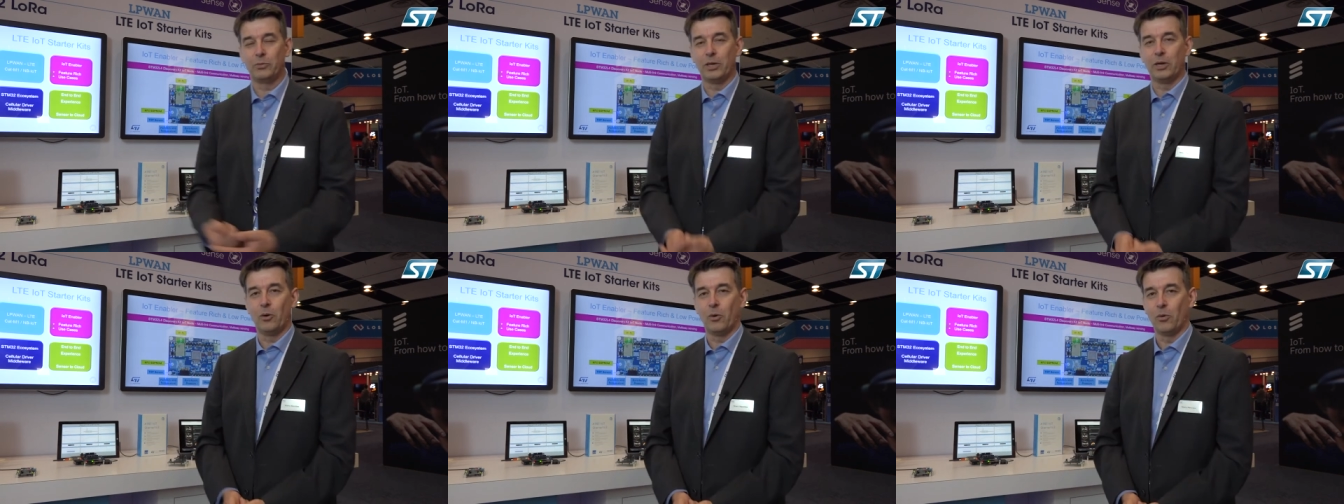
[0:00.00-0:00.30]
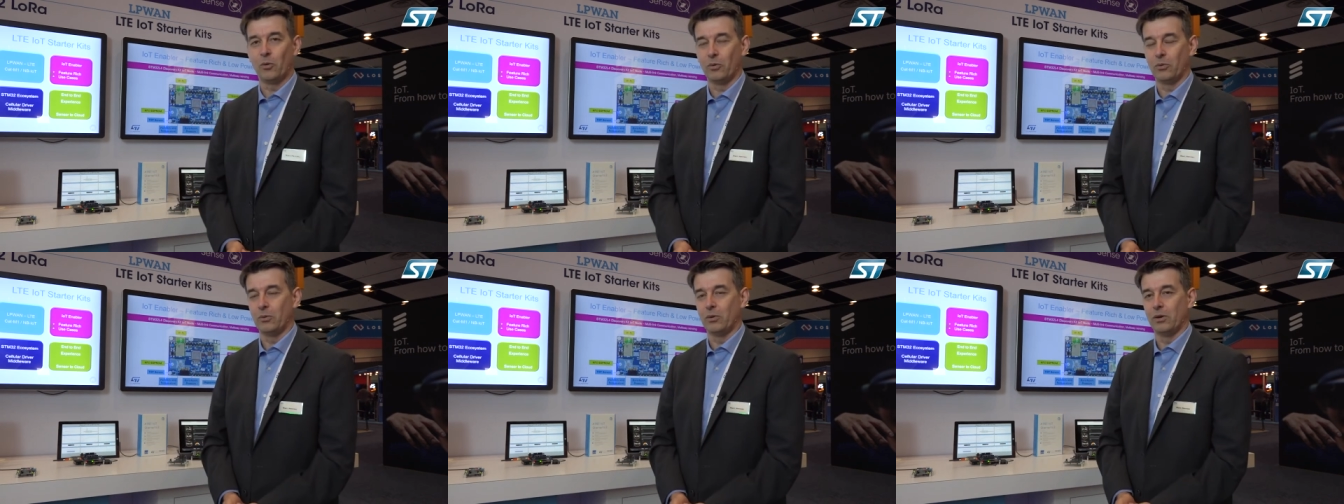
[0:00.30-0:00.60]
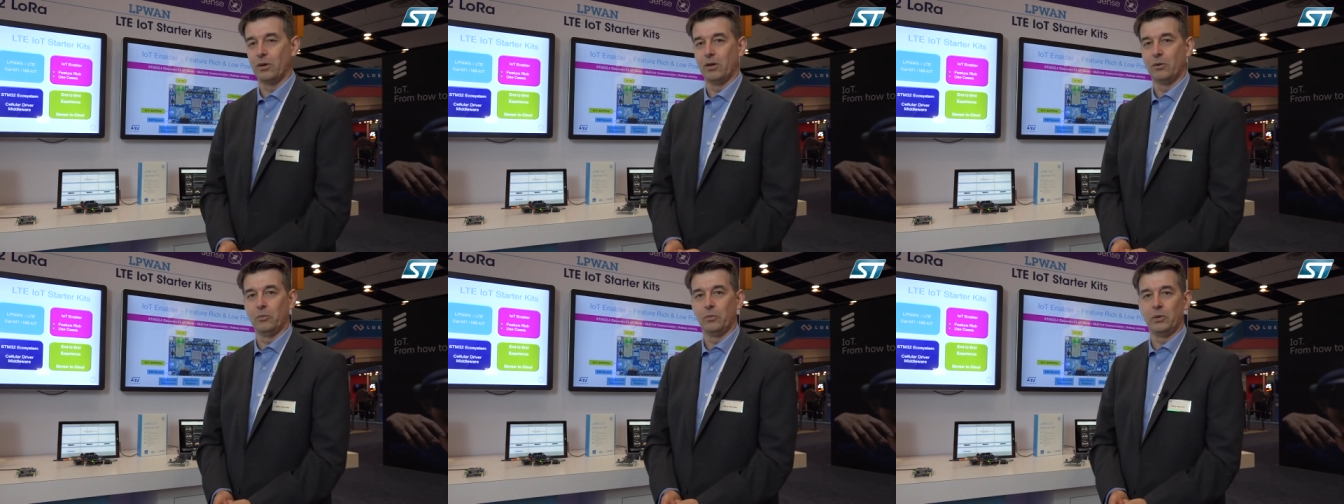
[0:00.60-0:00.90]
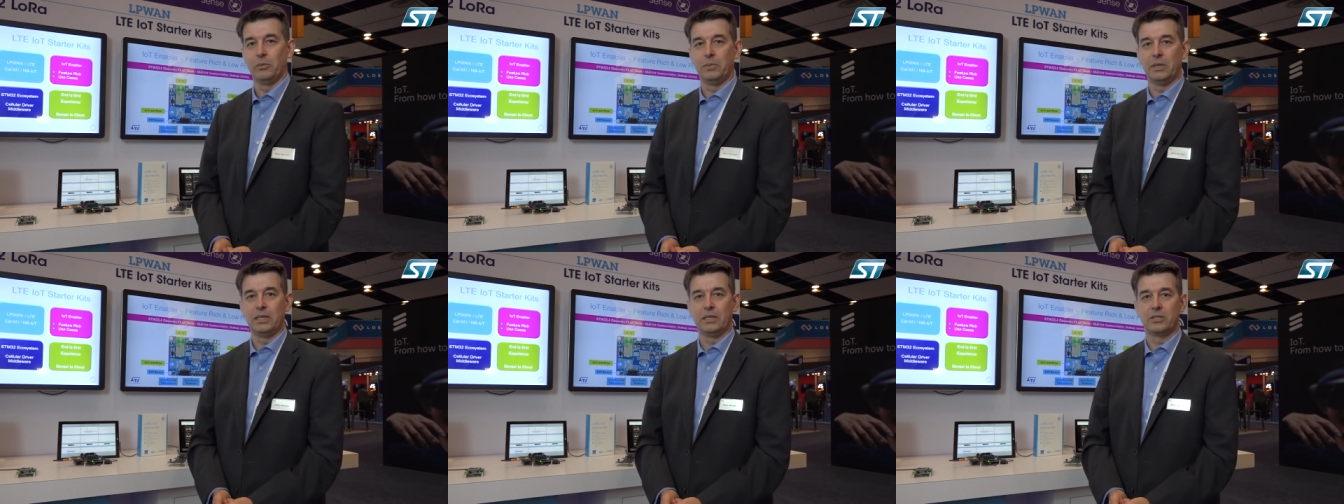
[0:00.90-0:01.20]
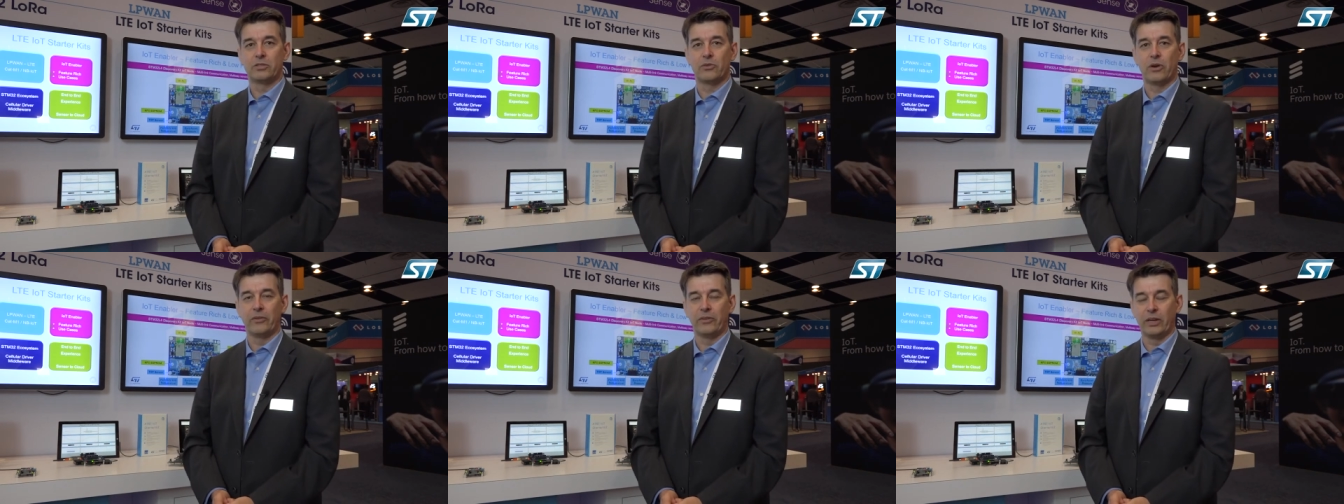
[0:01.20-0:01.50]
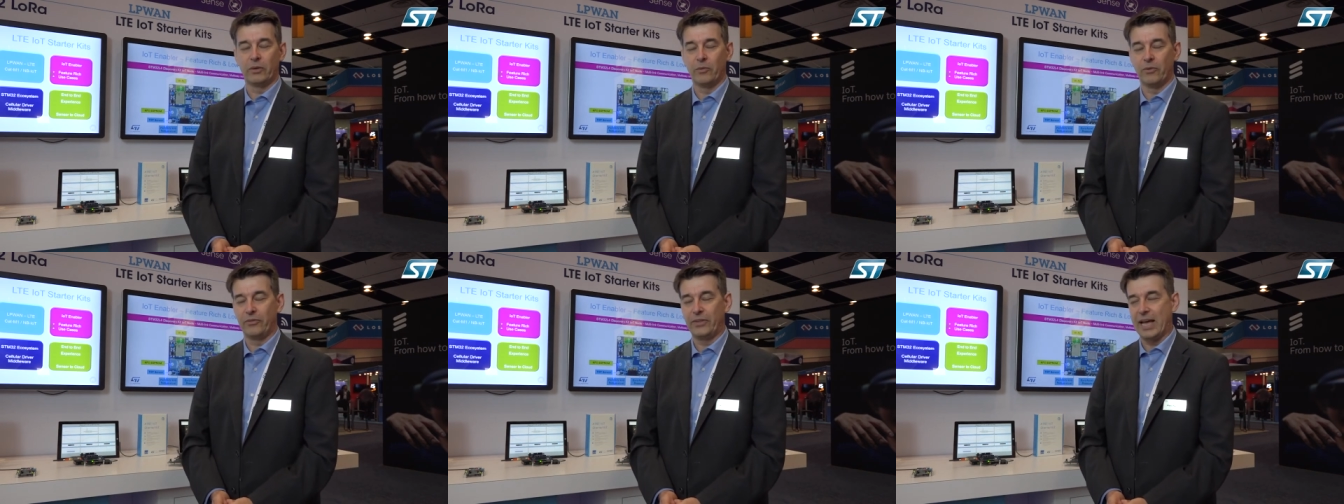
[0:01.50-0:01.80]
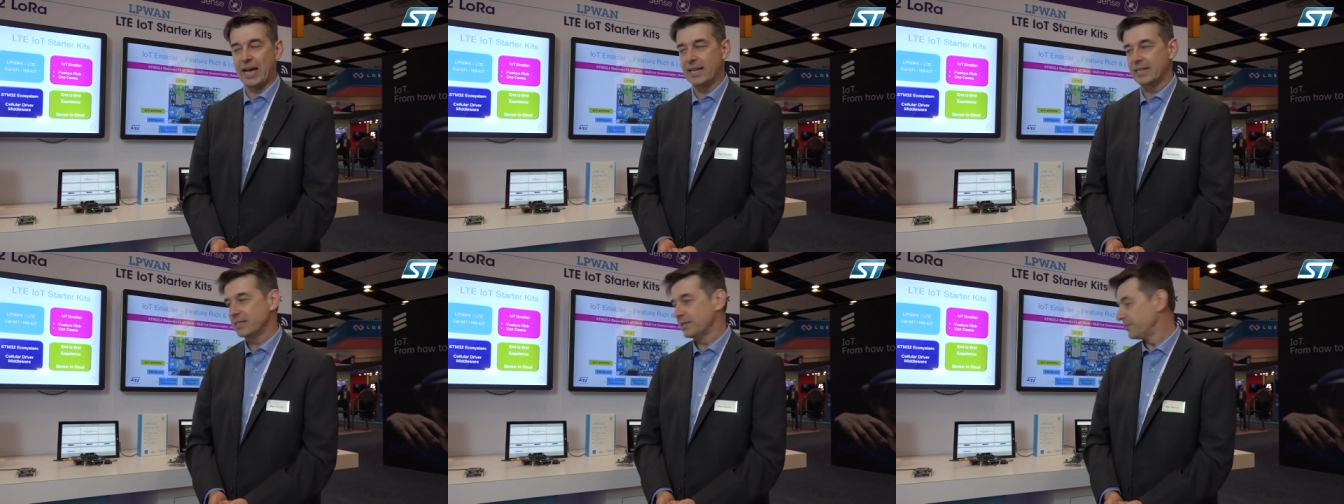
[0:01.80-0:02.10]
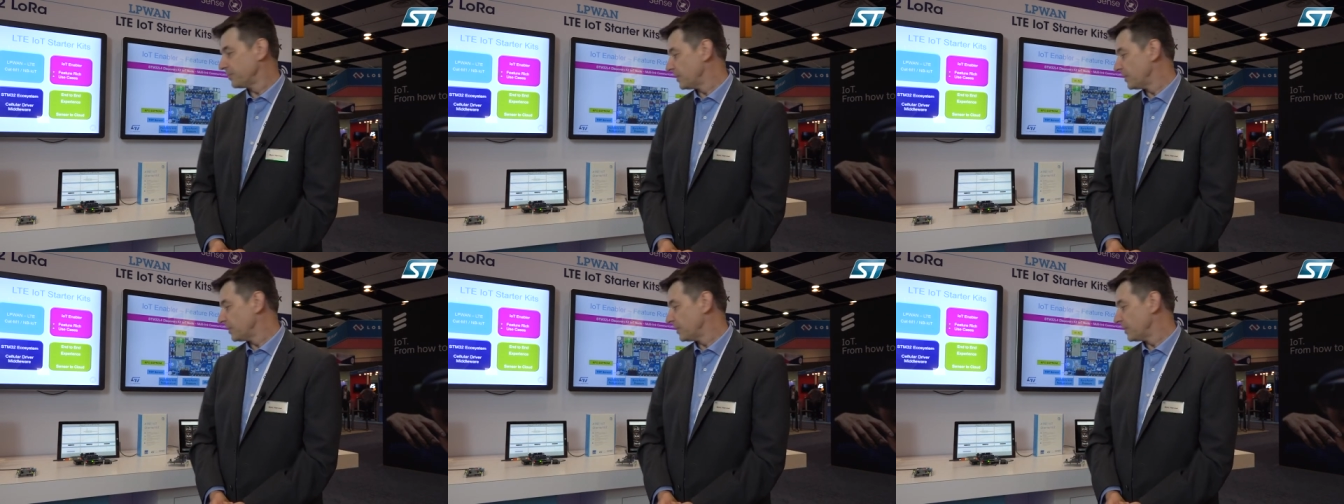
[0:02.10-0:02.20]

We all uh, will be striving with that.